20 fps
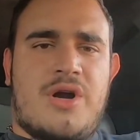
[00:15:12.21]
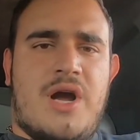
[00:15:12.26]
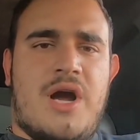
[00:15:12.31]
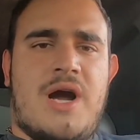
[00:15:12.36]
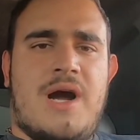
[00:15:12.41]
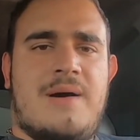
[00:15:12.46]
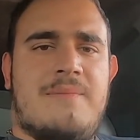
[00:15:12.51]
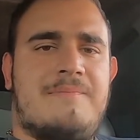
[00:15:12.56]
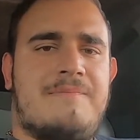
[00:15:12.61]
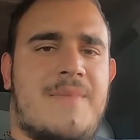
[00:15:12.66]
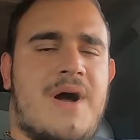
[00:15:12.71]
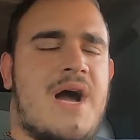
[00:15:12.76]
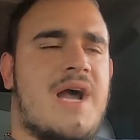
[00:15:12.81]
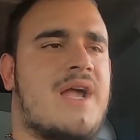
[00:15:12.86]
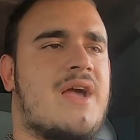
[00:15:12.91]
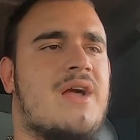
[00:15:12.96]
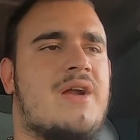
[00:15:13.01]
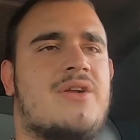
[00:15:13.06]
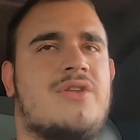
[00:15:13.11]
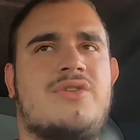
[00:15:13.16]
I
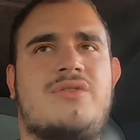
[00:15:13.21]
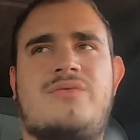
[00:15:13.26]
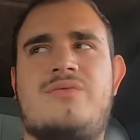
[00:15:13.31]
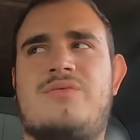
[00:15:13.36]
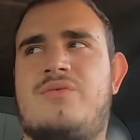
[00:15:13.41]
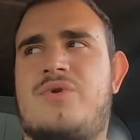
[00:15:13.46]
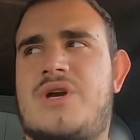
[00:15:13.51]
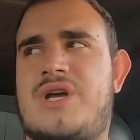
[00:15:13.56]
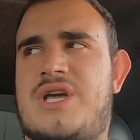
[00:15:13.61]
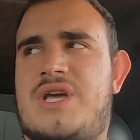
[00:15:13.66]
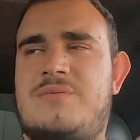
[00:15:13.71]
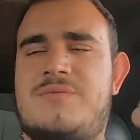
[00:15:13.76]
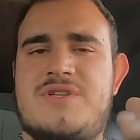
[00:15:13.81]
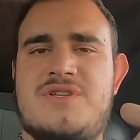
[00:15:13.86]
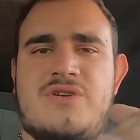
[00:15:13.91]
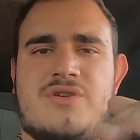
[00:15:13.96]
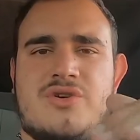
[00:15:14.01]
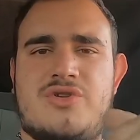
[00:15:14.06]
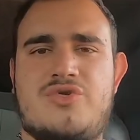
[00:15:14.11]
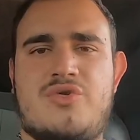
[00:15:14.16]
kind of want to keep this
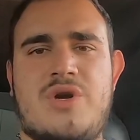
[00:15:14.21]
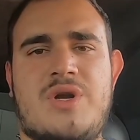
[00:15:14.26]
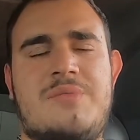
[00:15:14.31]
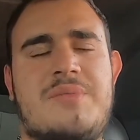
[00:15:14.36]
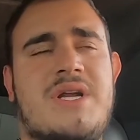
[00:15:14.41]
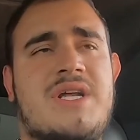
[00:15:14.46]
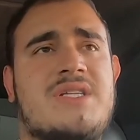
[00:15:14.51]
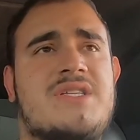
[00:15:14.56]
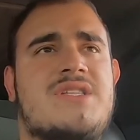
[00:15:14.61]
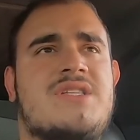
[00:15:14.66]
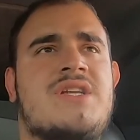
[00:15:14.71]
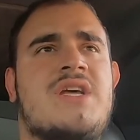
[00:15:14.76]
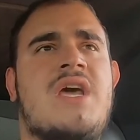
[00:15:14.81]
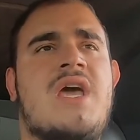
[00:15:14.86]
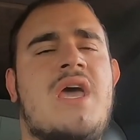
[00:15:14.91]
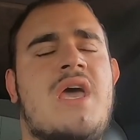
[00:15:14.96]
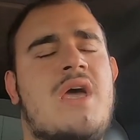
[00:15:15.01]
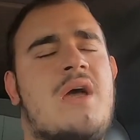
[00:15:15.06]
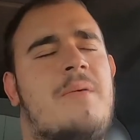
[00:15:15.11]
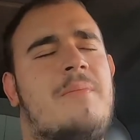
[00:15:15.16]
under 20 minutes.
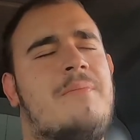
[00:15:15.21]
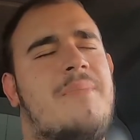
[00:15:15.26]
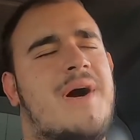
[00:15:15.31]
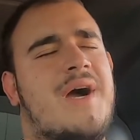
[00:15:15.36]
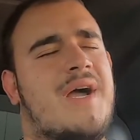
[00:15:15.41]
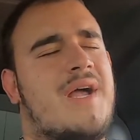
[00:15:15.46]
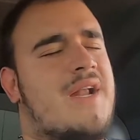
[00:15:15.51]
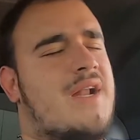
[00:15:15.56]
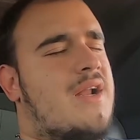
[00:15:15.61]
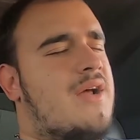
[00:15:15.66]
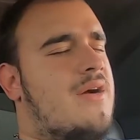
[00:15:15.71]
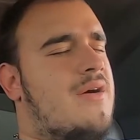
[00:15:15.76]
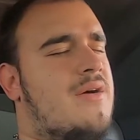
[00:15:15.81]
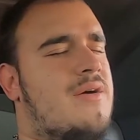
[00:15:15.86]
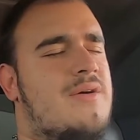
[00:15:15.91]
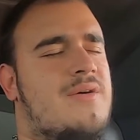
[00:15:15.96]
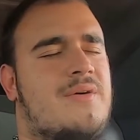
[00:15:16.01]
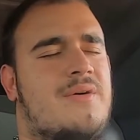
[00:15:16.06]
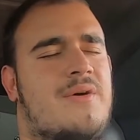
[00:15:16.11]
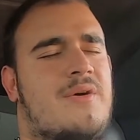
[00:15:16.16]
But,
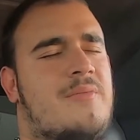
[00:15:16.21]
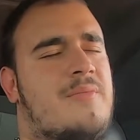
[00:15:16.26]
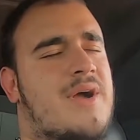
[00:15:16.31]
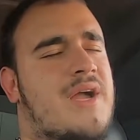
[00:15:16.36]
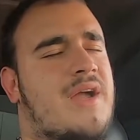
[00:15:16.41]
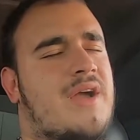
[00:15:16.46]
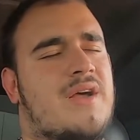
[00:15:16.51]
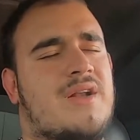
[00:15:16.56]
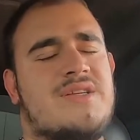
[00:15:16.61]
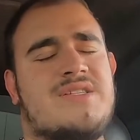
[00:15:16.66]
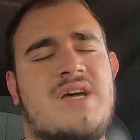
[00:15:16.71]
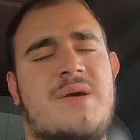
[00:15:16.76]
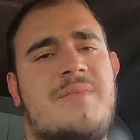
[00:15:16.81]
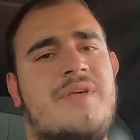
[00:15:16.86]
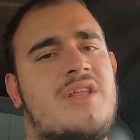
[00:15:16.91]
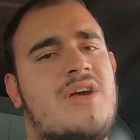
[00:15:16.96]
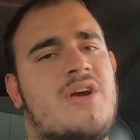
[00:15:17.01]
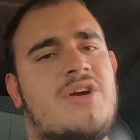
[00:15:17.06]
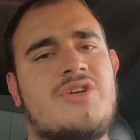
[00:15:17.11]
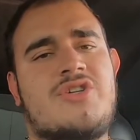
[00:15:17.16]
oh my goodness. I mean,
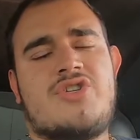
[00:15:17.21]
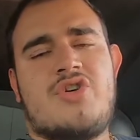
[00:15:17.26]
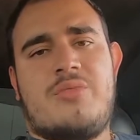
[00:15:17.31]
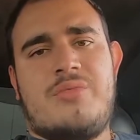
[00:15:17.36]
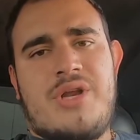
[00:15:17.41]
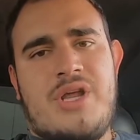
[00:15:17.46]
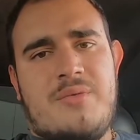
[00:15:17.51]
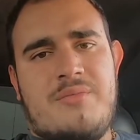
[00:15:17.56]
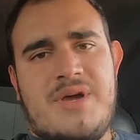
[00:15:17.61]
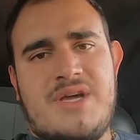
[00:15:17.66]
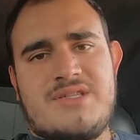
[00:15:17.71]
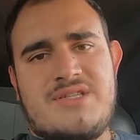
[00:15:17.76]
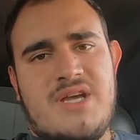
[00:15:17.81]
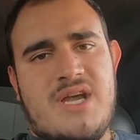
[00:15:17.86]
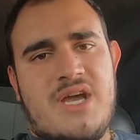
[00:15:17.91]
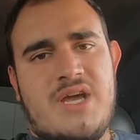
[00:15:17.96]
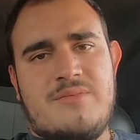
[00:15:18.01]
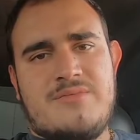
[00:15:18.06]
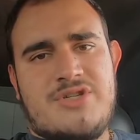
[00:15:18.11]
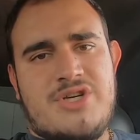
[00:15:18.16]
there are so many amazing
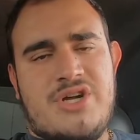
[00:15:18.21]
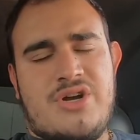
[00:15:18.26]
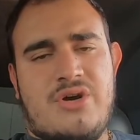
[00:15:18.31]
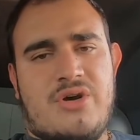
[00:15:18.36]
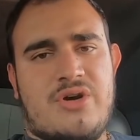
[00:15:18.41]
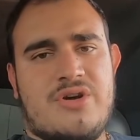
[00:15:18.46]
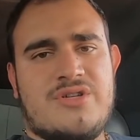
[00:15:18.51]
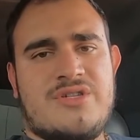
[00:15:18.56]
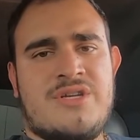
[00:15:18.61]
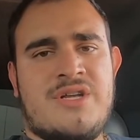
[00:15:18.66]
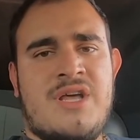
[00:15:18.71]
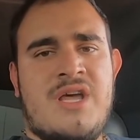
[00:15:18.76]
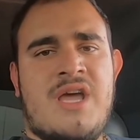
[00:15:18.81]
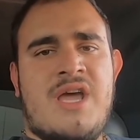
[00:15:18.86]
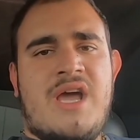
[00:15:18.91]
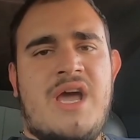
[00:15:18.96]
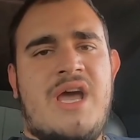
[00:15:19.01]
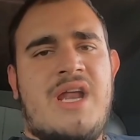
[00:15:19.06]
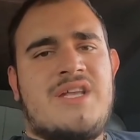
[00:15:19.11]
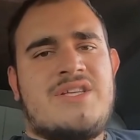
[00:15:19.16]
AMG cars.
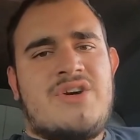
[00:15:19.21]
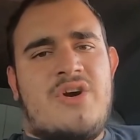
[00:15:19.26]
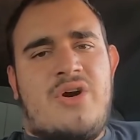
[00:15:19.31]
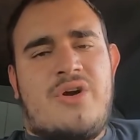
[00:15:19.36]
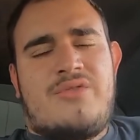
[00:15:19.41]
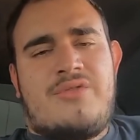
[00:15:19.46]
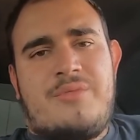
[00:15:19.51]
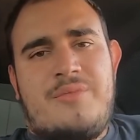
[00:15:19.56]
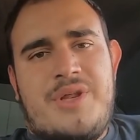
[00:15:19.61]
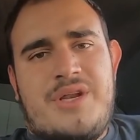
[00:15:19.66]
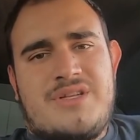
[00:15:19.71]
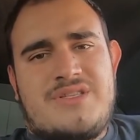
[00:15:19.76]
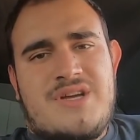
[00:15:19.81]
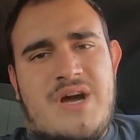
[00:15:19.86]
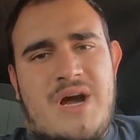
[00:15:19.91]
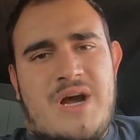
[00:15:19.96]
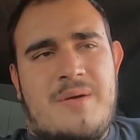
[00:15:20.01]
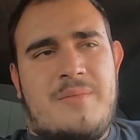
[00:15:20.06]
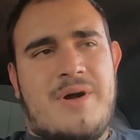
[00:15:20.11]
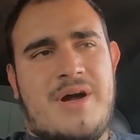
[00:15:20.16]
And it's hard for me to
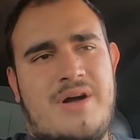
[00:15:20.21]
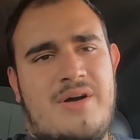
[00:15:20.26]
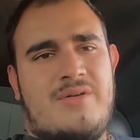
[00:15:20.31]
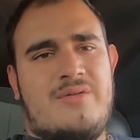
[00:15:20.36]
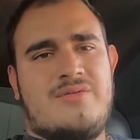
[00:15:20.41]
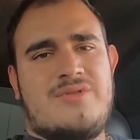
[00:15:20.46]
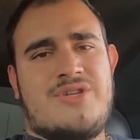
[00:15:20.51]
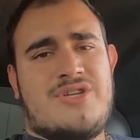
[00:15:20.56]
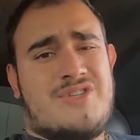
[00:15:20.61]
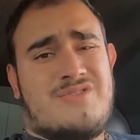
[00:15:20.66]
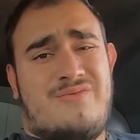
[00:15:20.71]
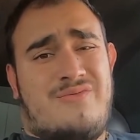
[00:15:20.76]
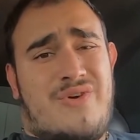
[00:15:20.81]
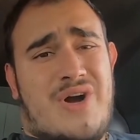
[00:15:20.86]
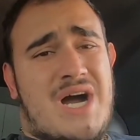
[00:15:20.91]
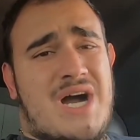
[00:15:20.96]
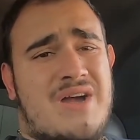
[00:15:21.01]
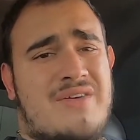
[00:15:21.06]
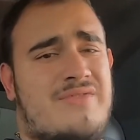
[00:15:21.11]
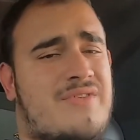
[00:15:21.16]
talk about just
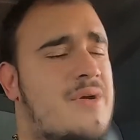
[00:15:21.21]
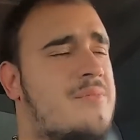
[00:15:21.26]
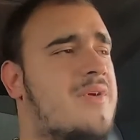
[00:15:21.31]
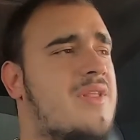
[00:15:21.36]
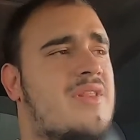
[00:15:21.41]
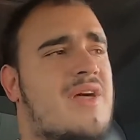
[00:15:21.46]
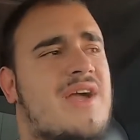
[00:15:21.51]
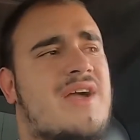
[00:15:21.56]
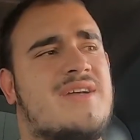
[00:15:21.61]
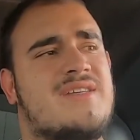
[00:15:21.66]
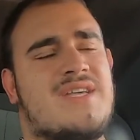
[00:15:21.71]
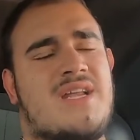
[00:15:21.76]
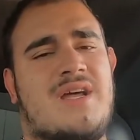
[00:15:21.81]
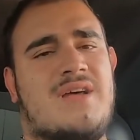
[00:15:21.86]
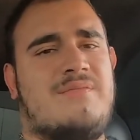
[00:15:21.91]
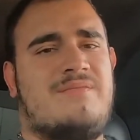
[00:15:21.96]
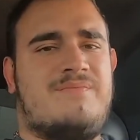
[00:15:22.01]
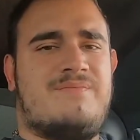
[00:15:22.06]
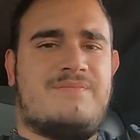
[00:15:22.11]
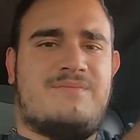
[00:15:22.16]
5. I mean, like I said,
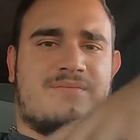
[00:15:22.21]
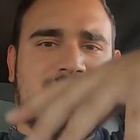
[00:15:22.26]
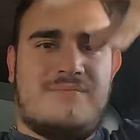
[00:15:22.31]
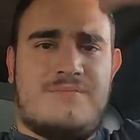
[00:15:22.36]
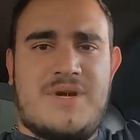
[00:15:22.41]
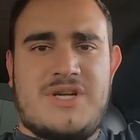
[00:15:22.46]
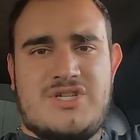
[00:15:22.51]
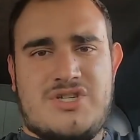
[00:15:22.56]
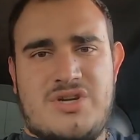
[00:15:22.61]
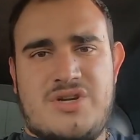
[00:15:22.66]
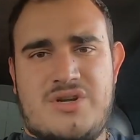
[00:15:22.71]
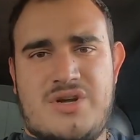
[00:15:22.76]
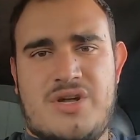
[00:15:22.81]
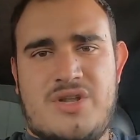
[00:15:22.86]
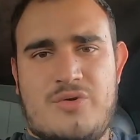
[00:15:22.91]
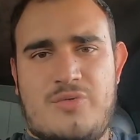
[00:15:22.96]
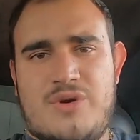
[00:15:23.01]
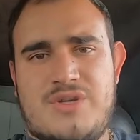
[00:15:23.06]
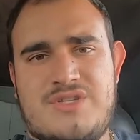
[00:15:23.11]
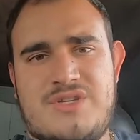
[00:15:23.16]
I mentioned the
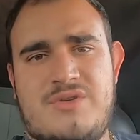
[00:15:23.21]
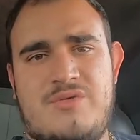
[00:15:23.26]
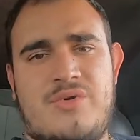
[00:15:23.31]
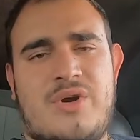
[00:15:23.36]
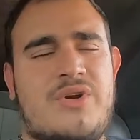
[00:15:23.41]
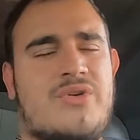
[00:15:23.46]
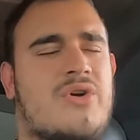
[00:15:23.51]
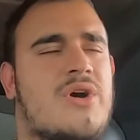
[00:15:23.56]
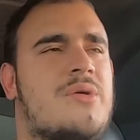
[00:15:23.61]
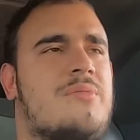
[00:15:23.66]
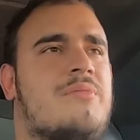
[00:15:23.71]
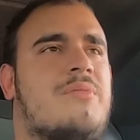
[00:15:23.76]
other ones in the runner-up.